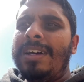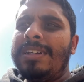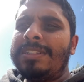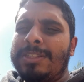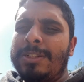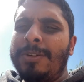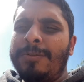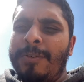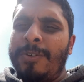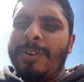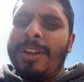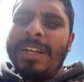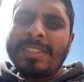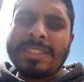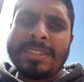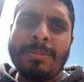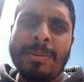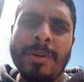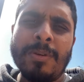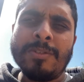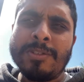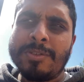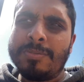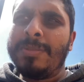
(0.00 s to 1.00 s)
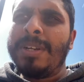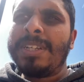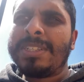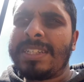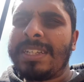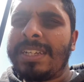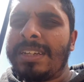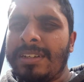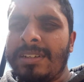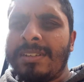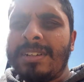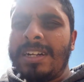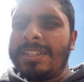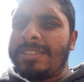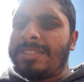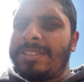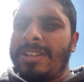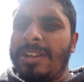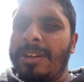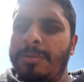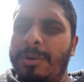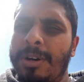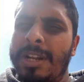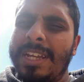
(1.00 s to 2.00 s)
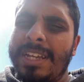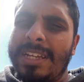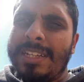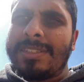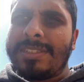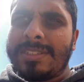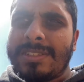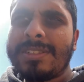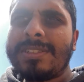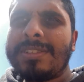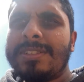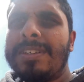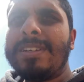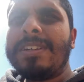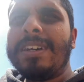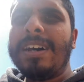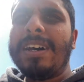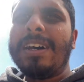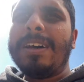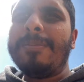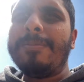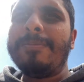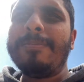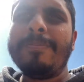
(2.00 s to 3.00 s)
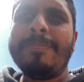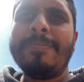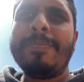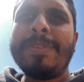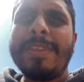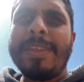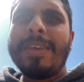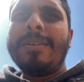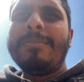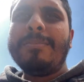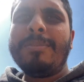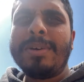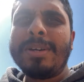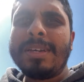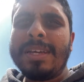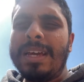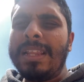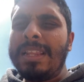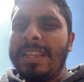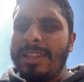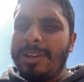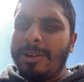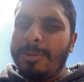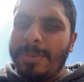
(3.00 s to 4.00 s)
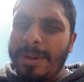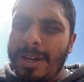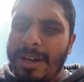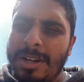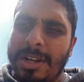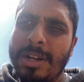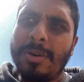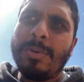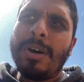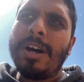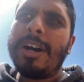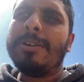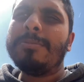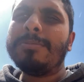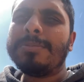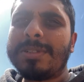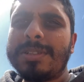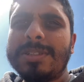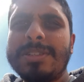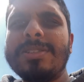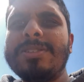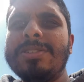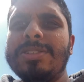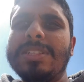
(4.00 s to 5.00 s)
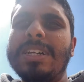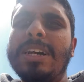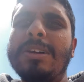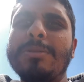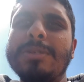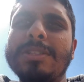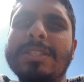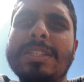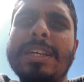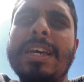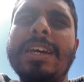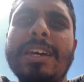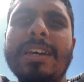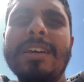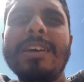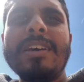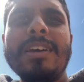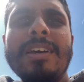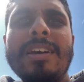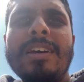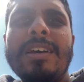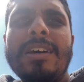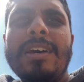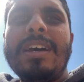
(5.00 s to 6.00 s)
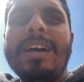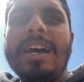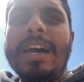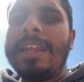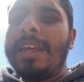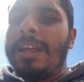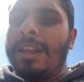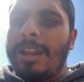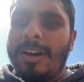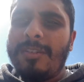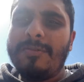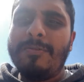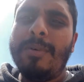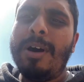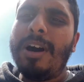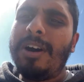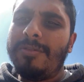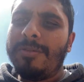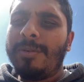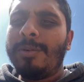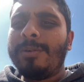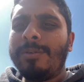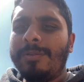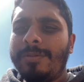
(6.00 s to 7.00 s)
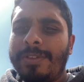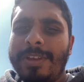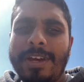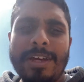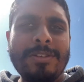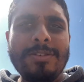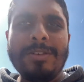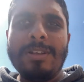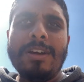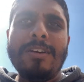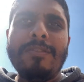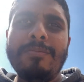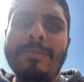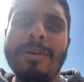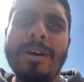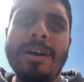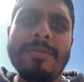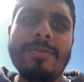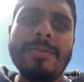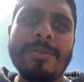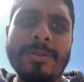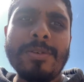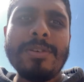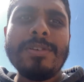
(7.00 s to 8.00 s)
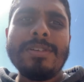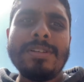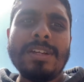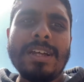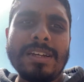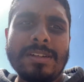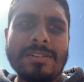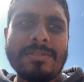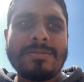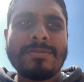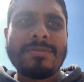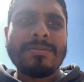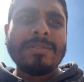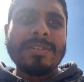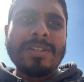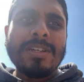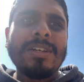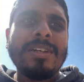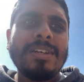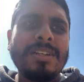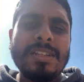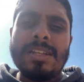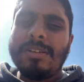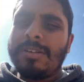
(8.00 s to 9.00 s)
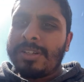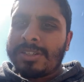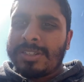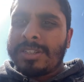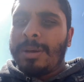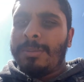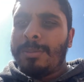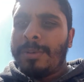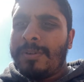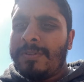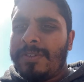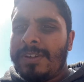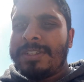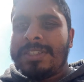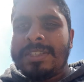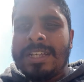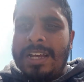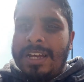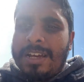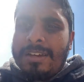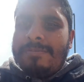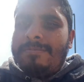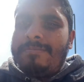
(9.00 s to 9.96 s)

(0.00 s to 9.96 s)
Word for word: still feel like something was missing. I just don't know what it is. Um, but yeah, a little bit underwhelmed, shall we say? And I love Marvel. I do love Marvel. Like there are some movies that